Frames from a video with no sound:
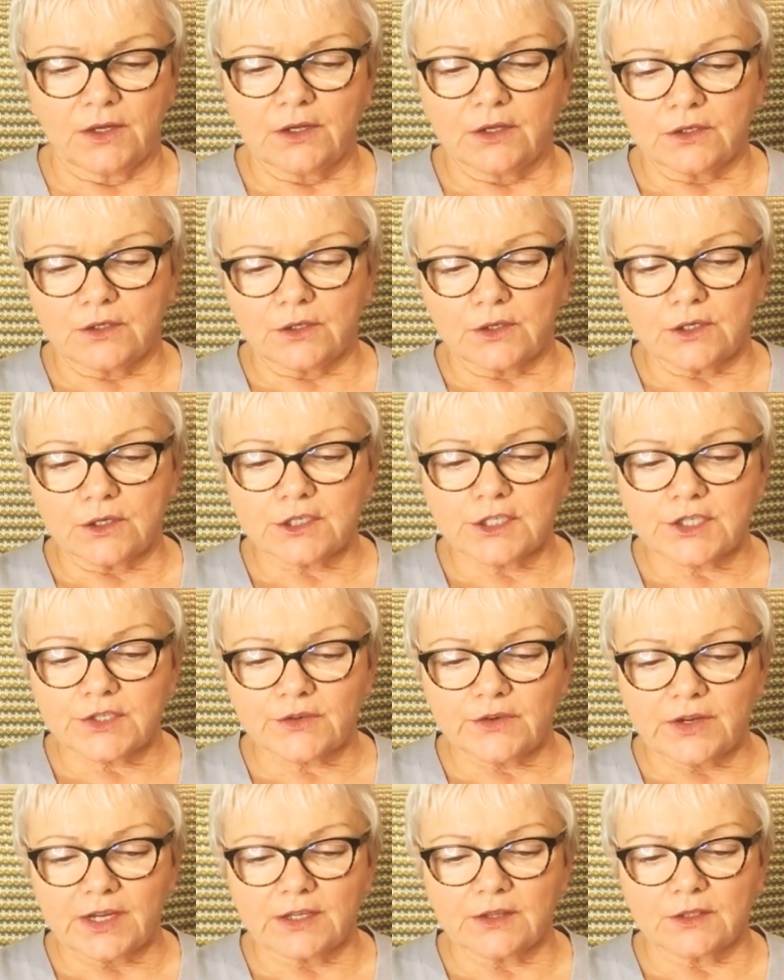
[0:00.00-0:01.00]

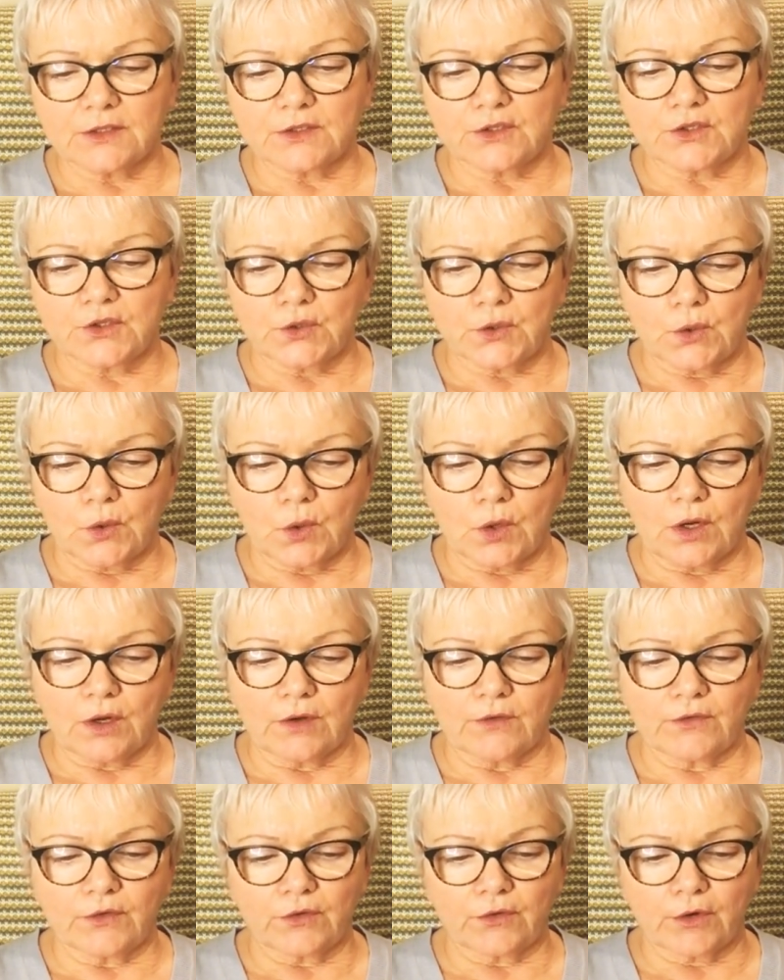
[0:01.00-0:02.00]
nurturing the draw
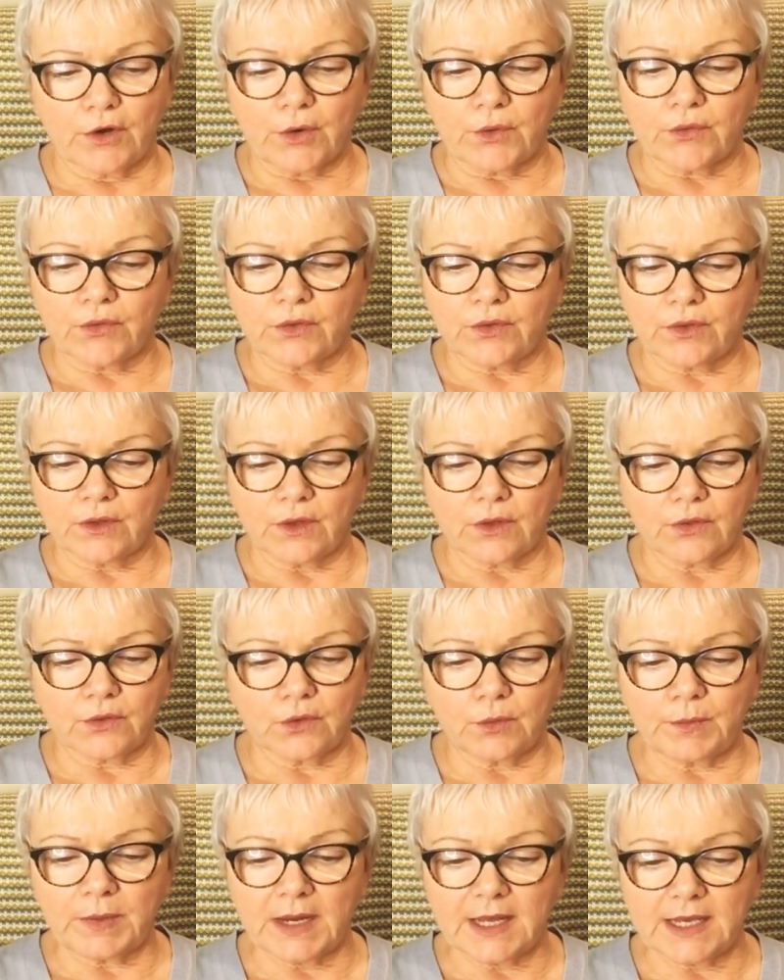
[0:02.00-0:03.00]
of growth through
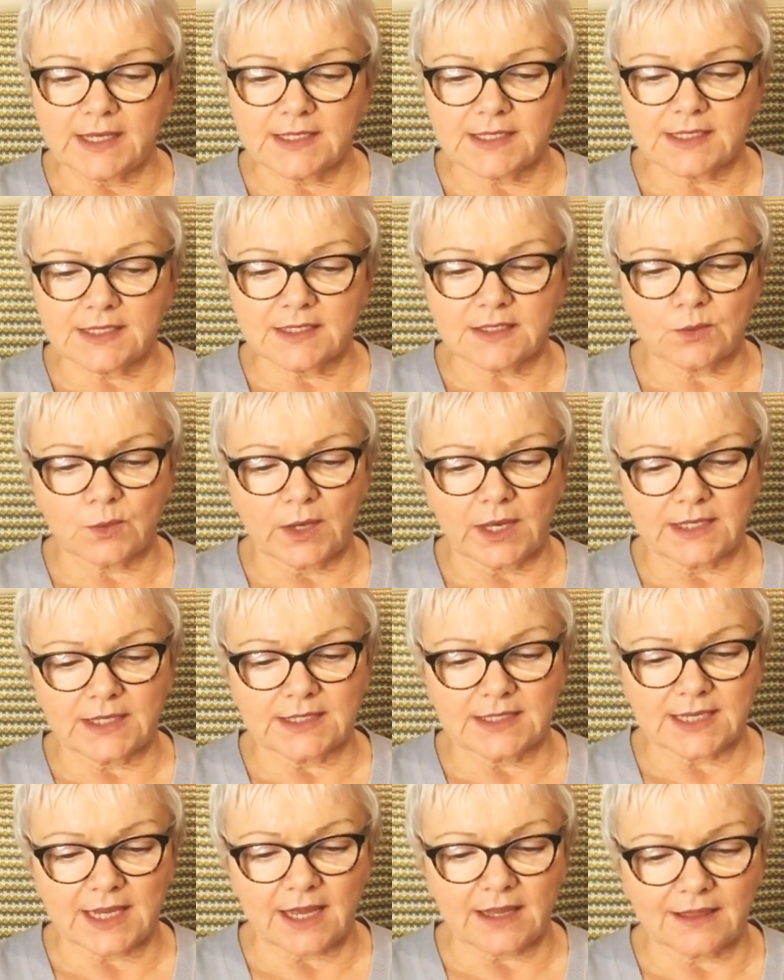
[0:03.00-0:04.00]
places where
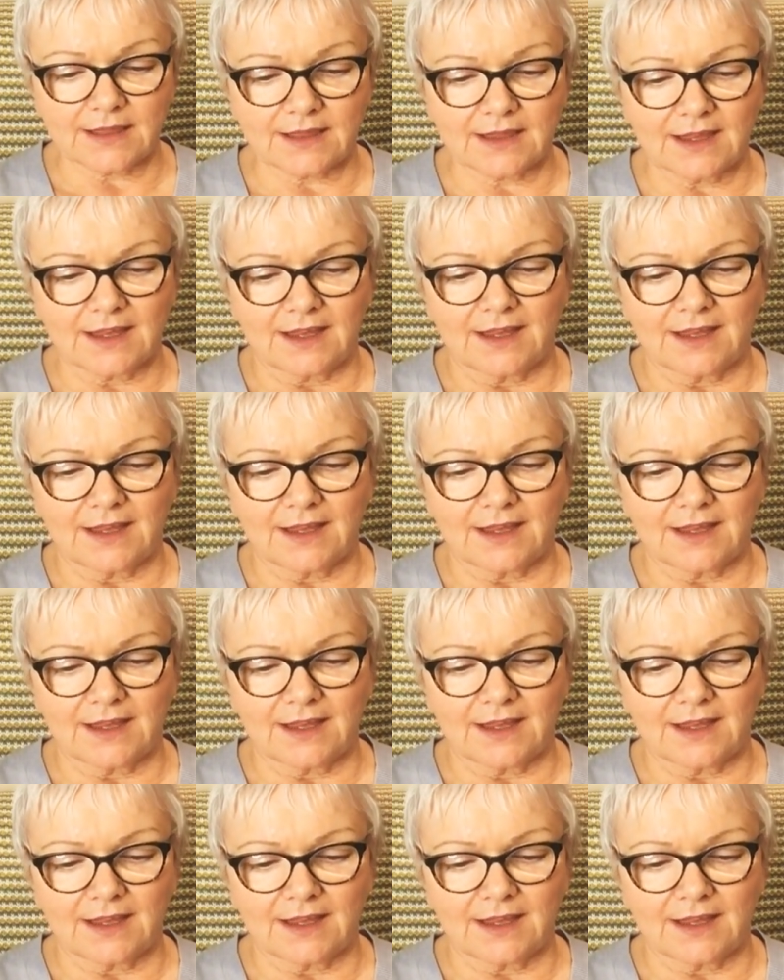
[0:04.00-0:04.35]
death,